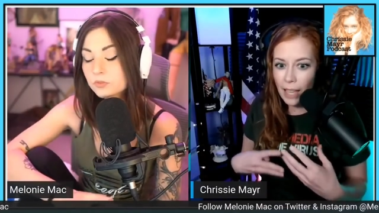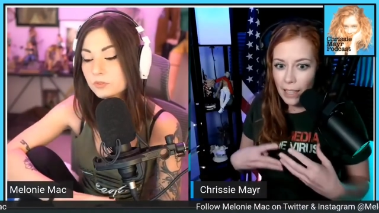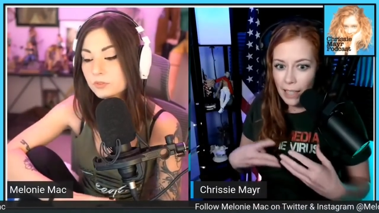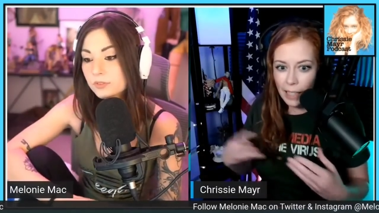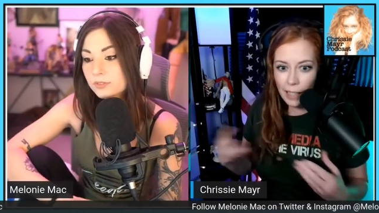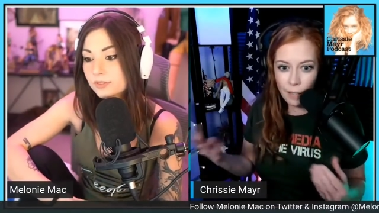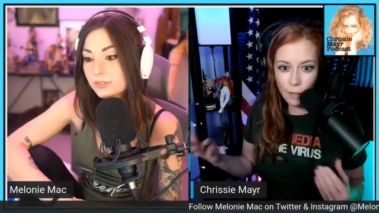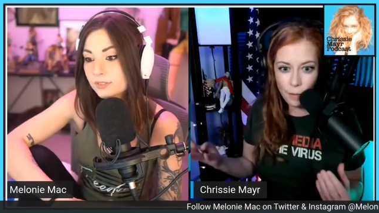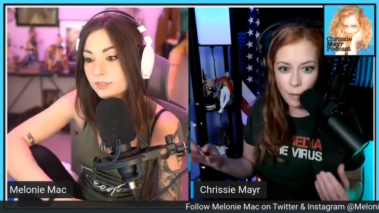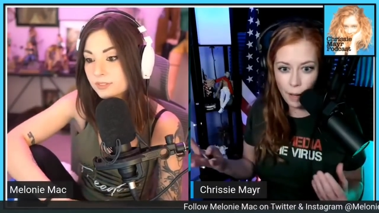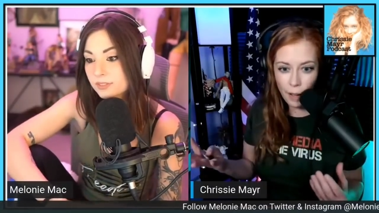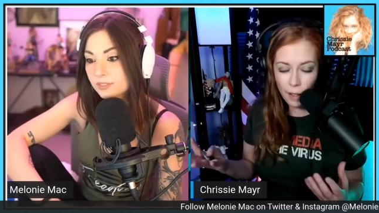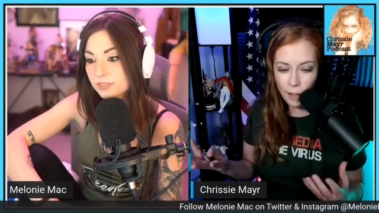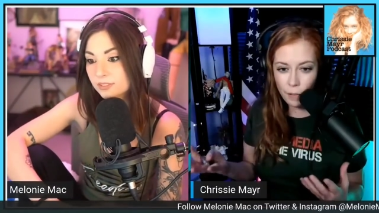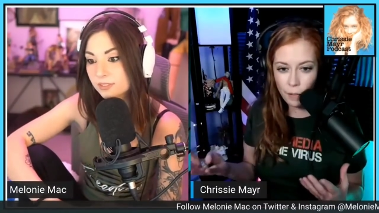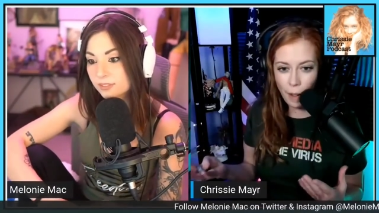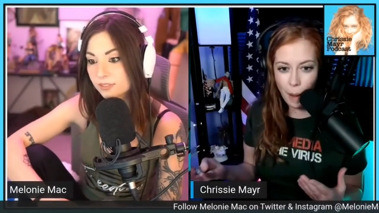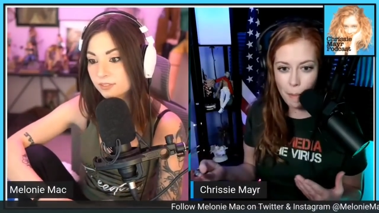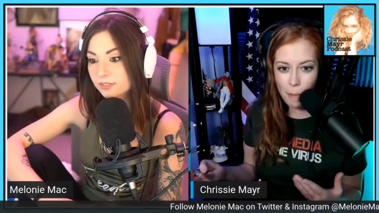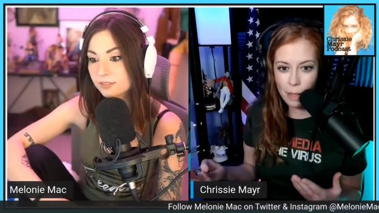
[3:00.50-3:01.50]
Speaker 1: like in a very
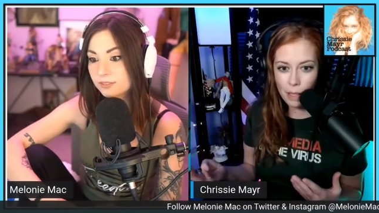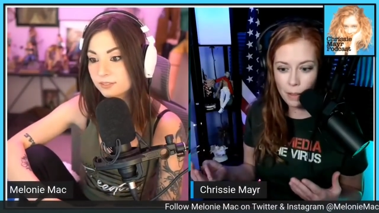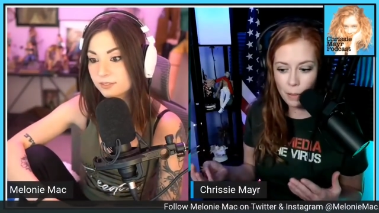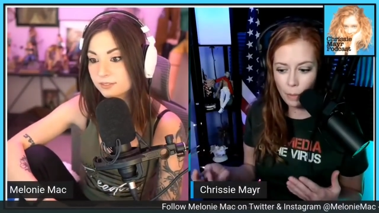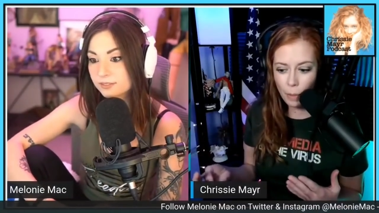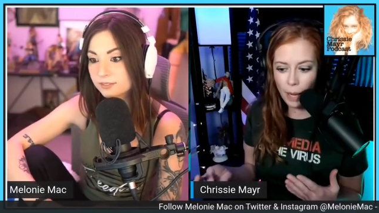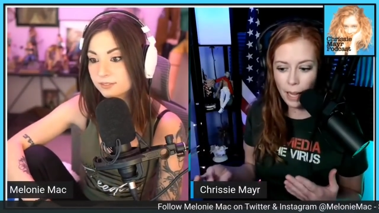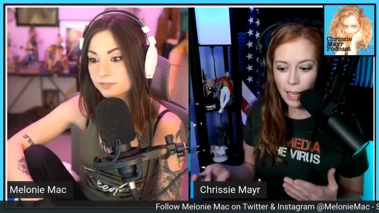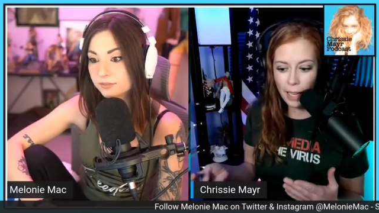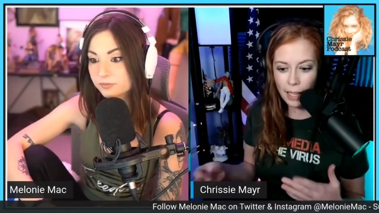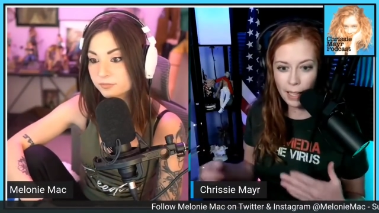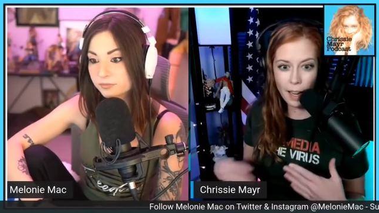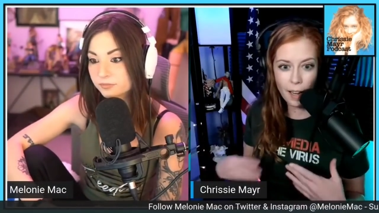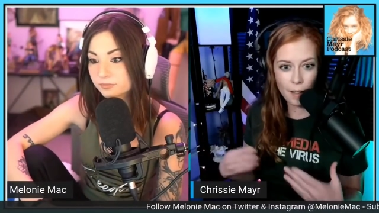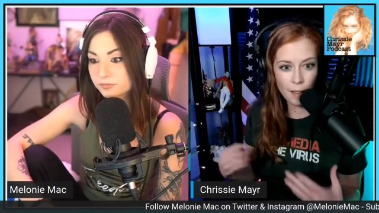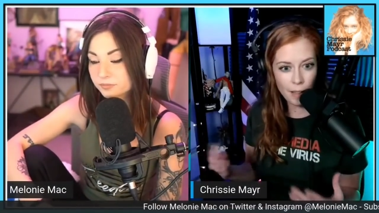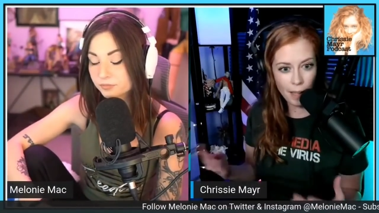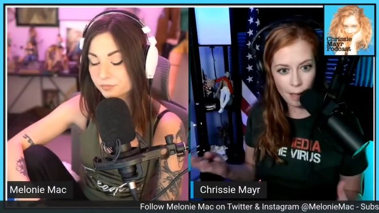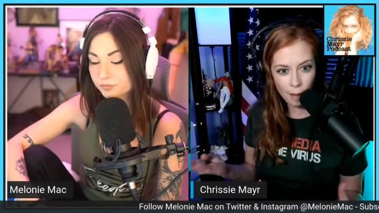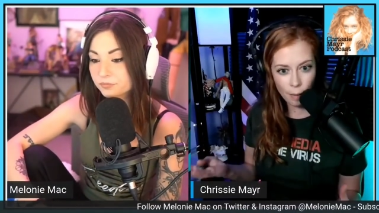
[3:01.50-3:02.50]
feminine way?
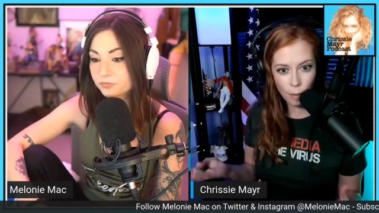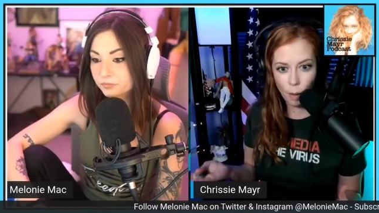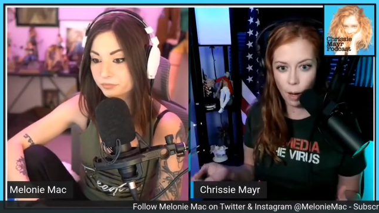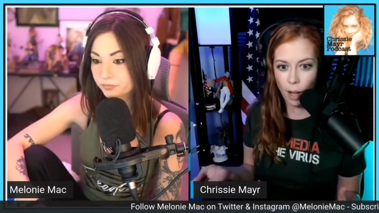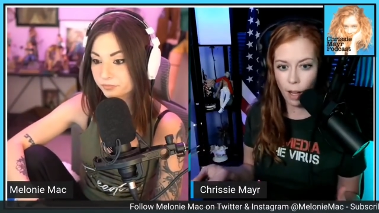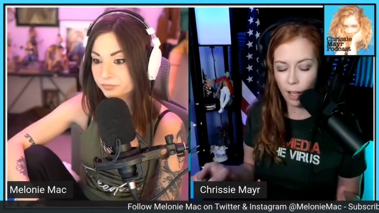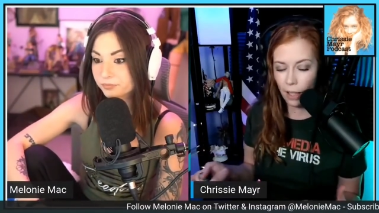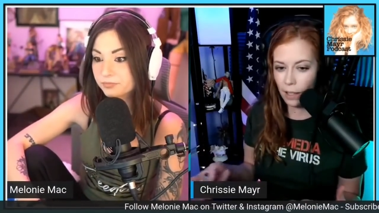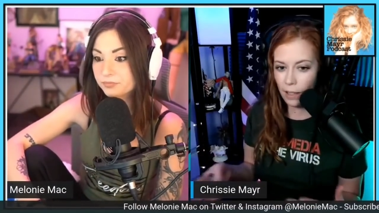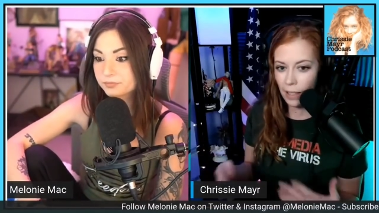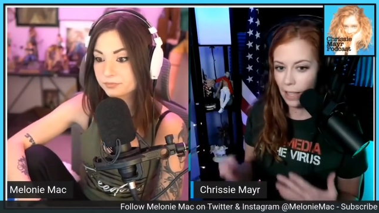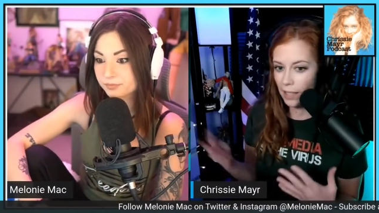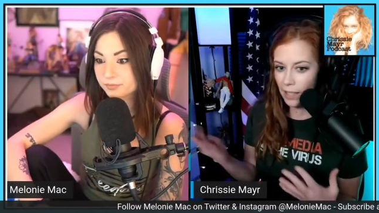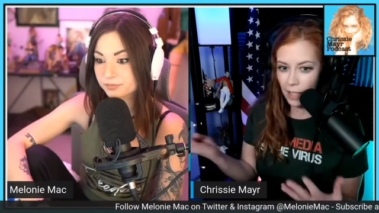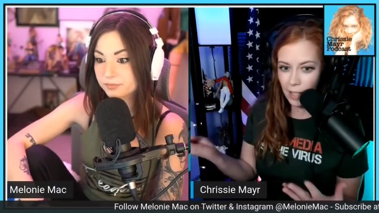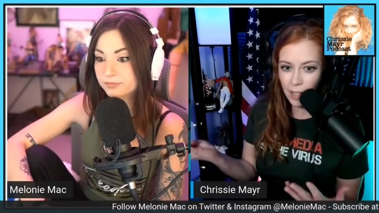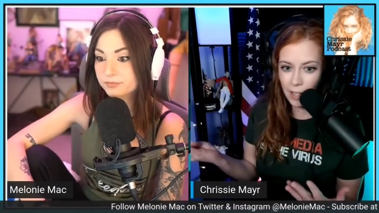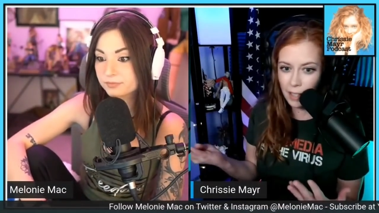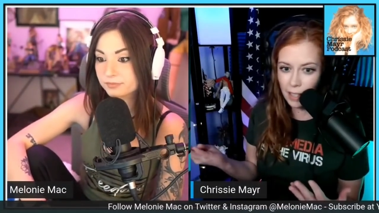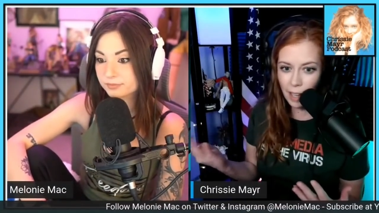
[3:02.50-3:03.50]
Are they wrong? That
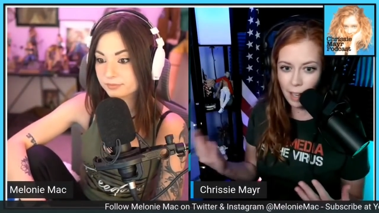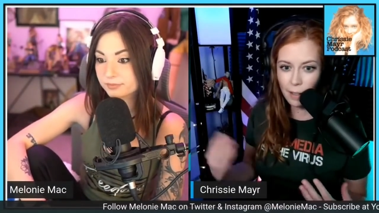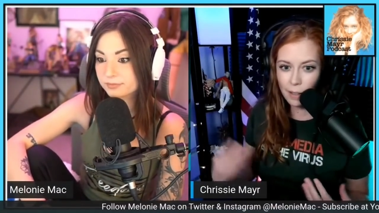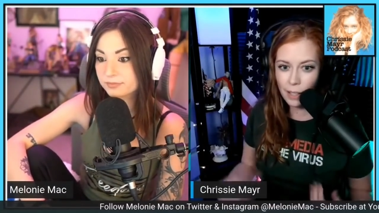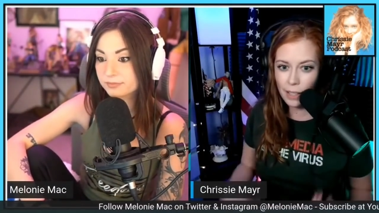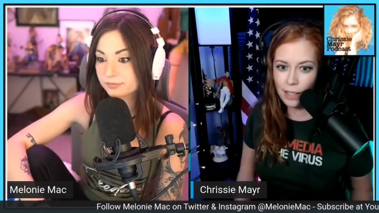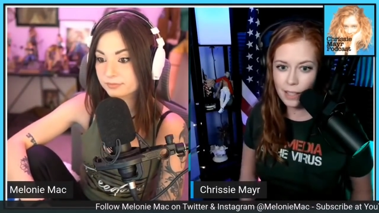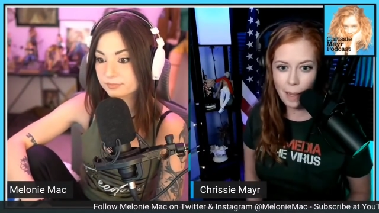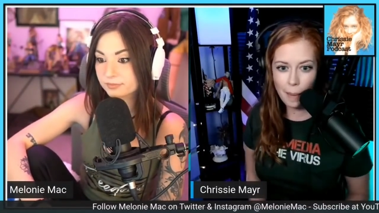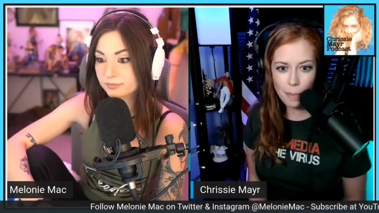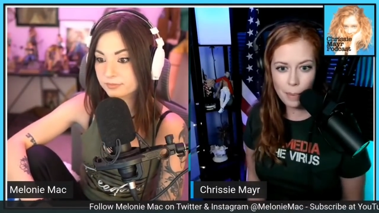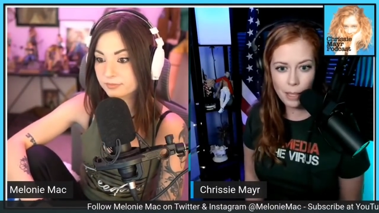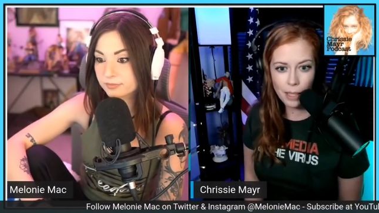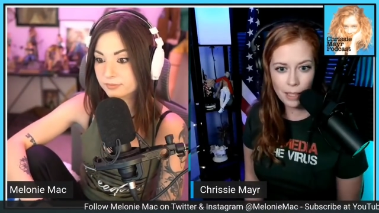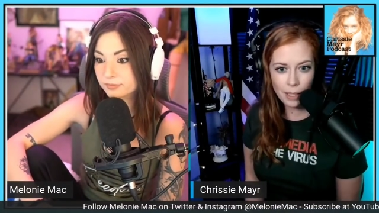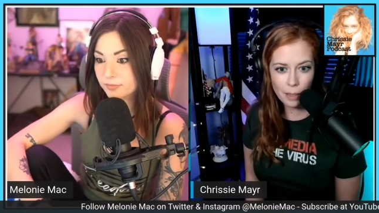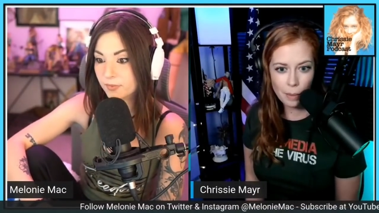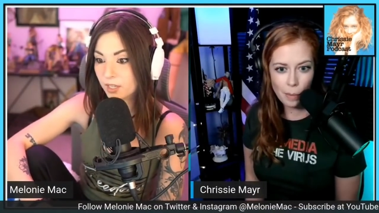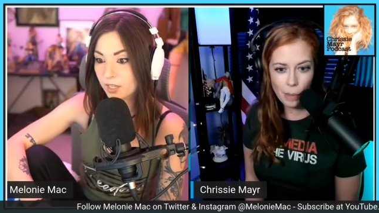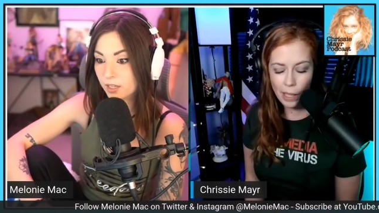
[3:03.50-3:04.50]
doesn't sound
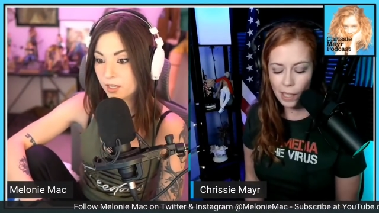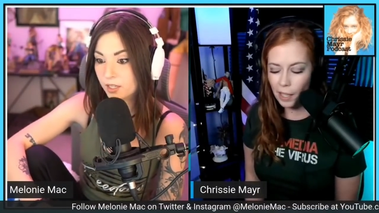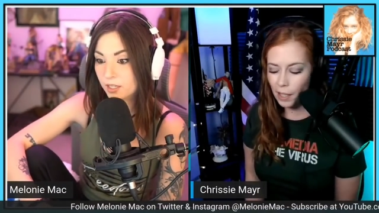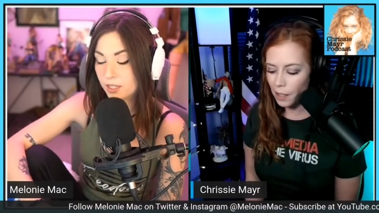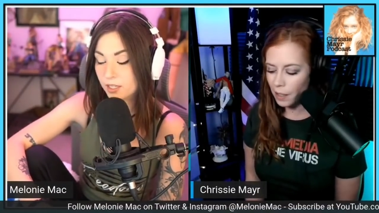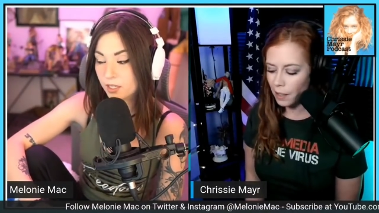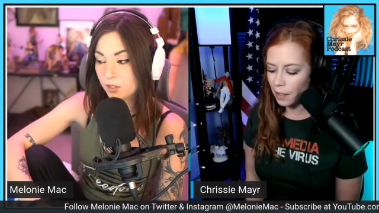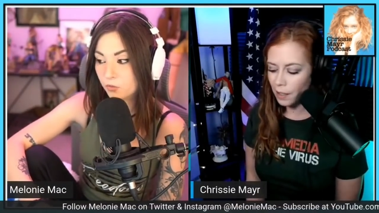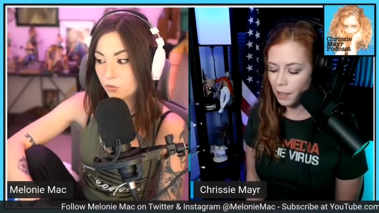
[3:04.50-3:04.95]
accepting to me.